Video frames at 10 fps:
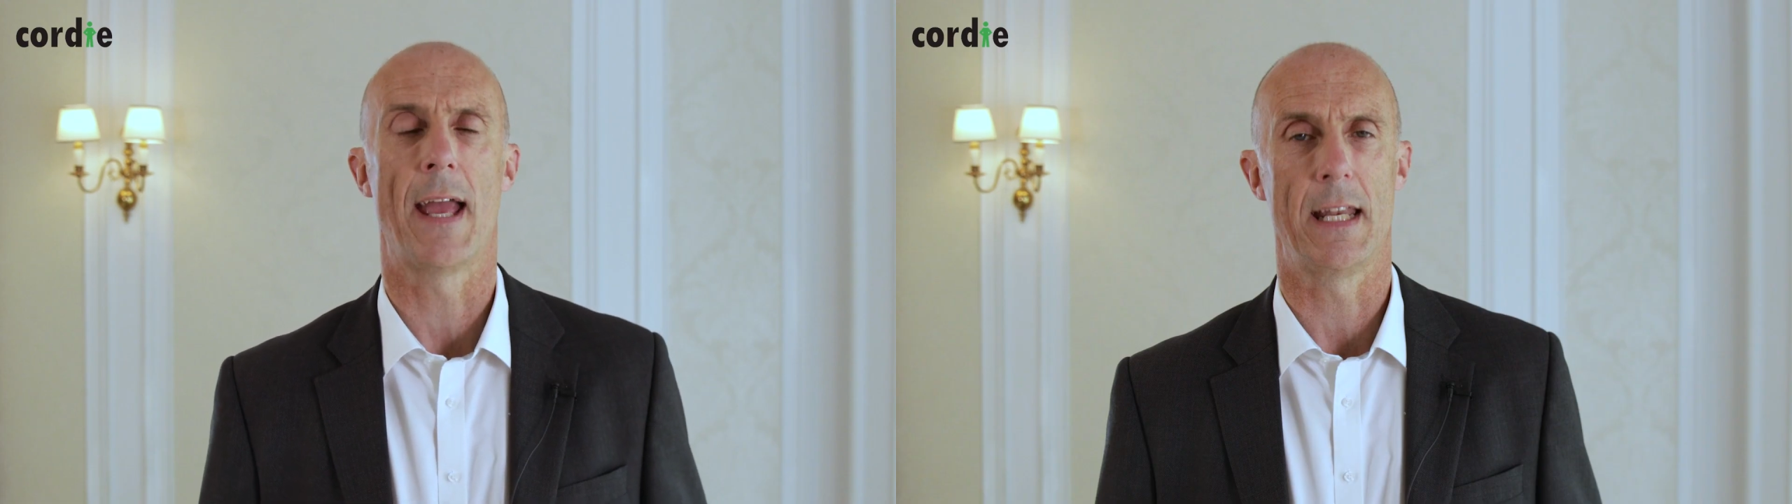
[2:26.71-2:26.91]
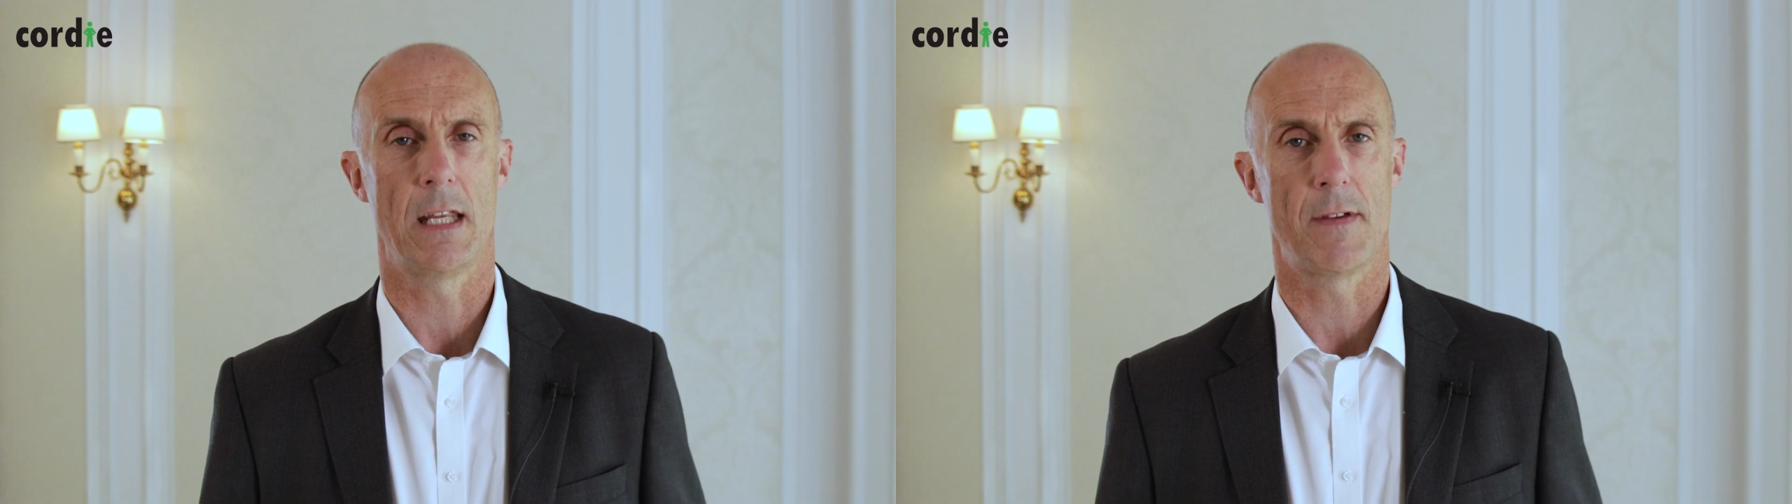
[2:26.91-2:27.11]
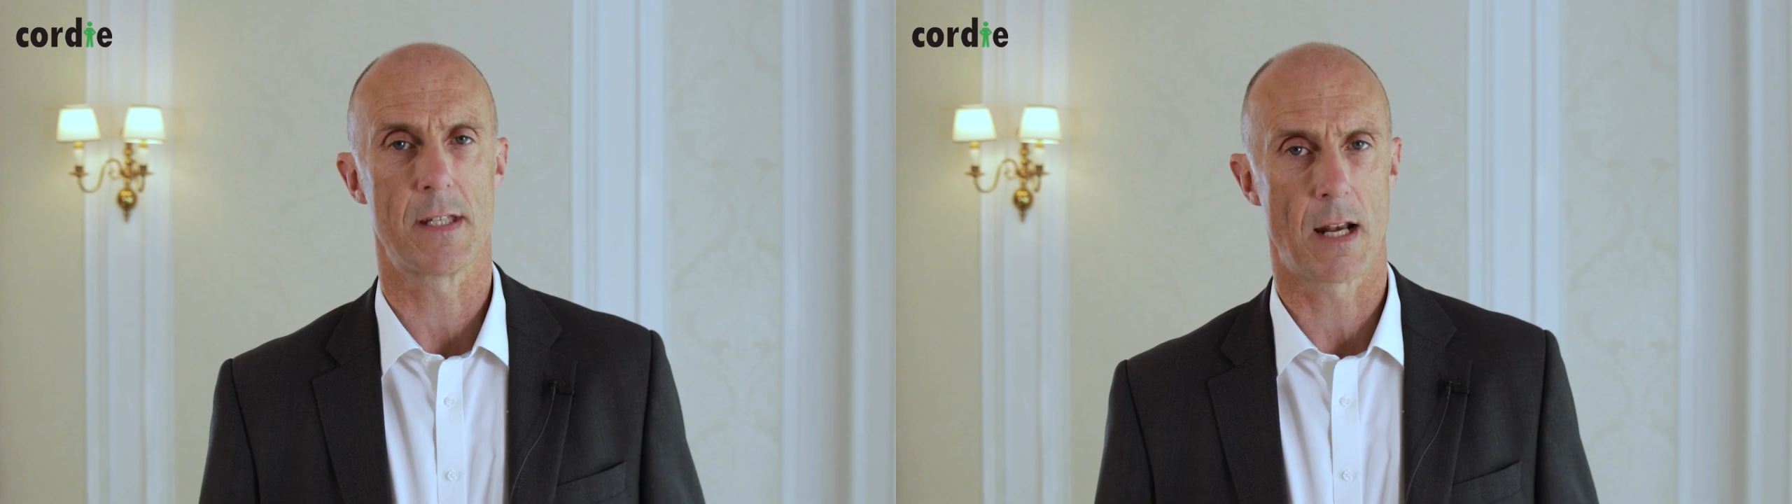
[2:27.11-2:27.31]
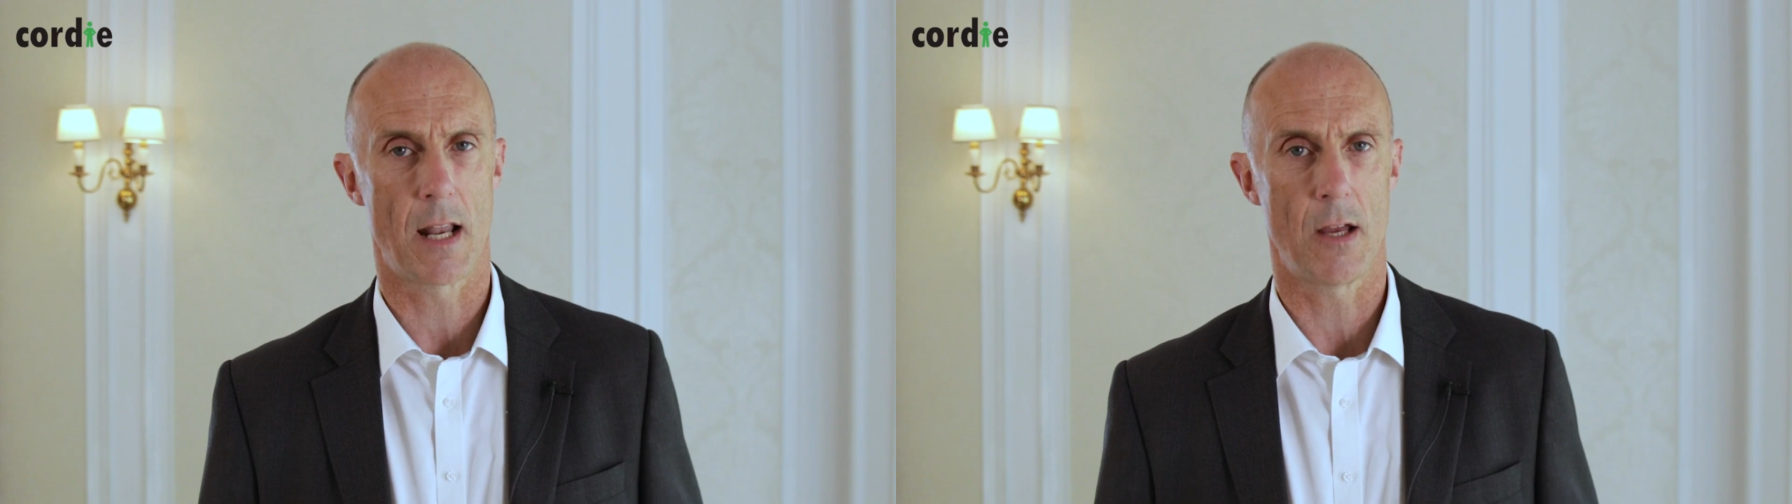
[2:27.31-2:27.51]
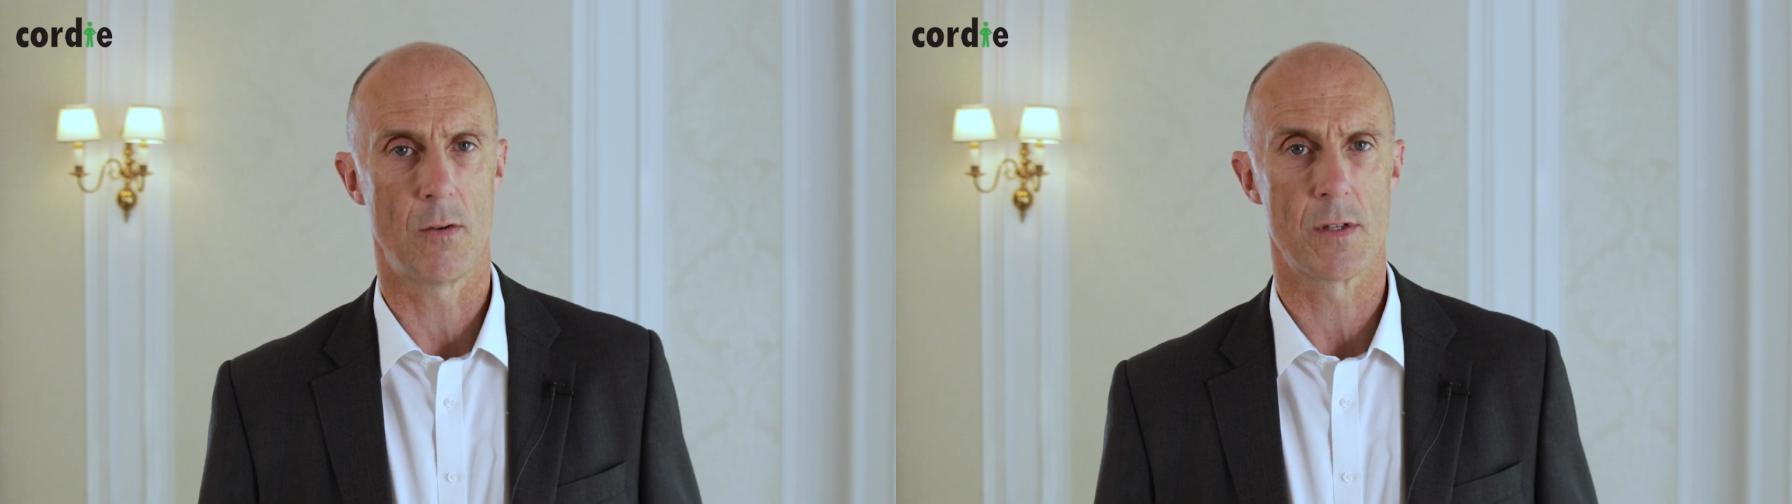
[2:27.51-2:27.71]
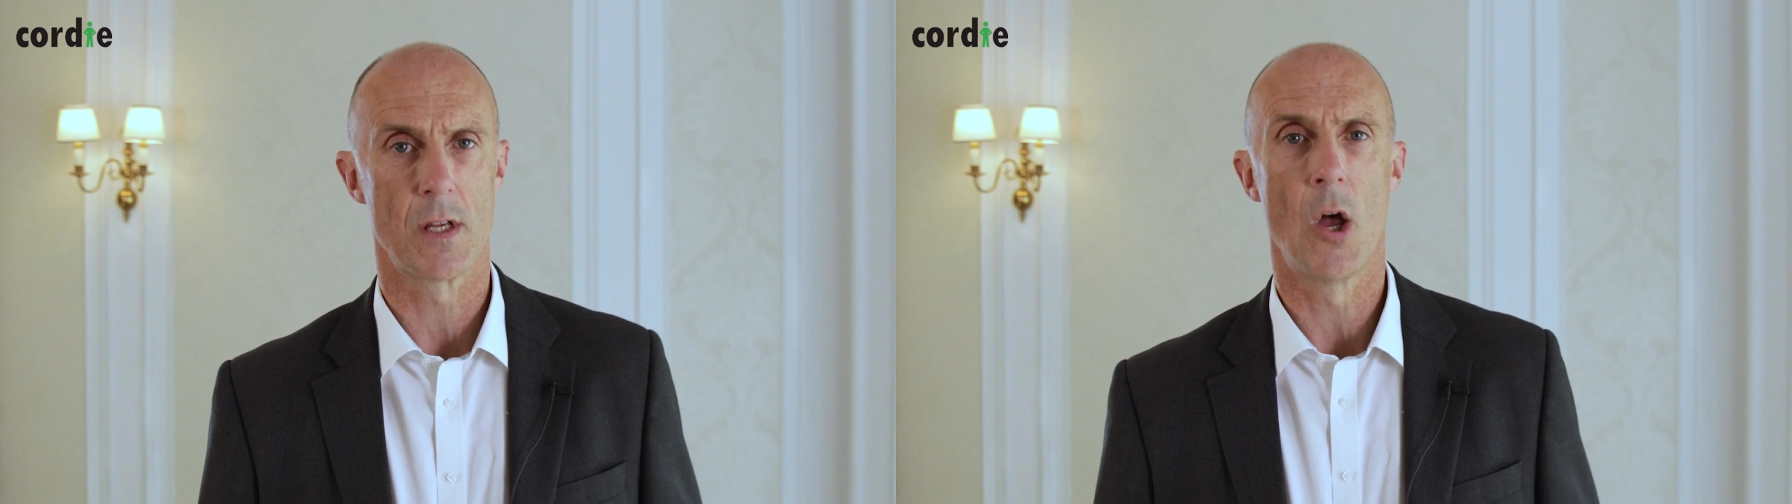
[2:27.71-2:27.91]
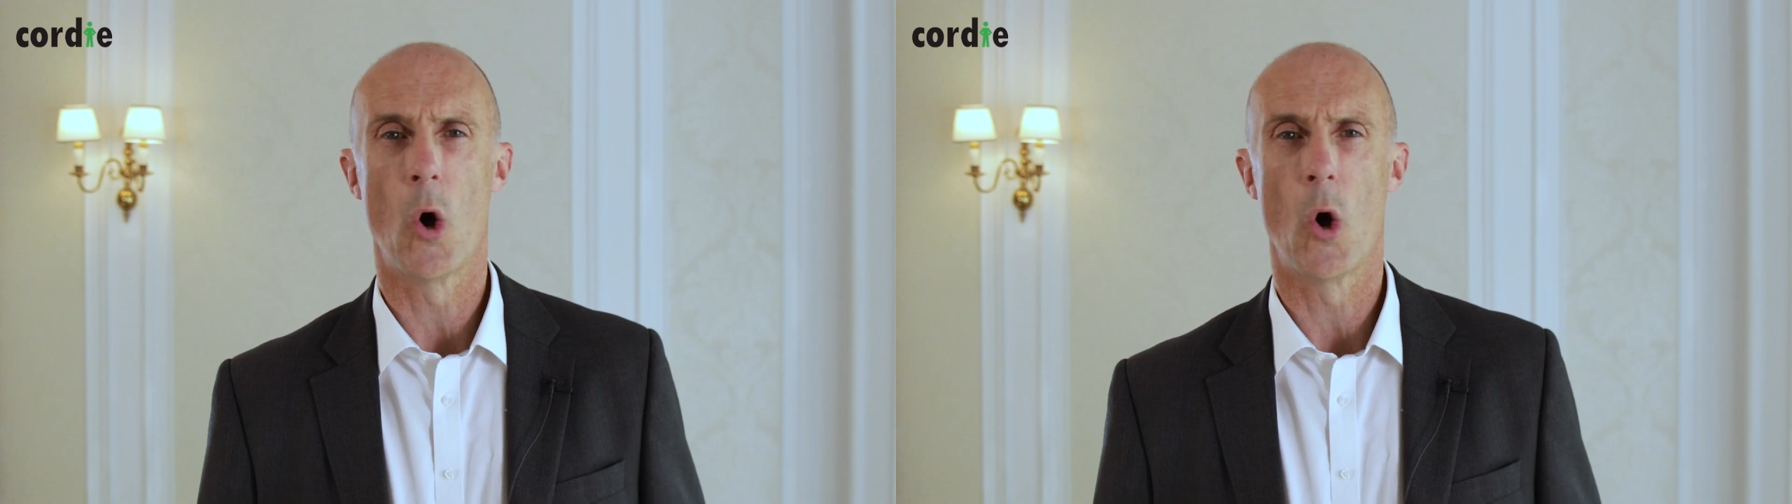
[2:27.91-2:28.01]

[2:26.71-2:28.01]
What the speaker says: any of its loans,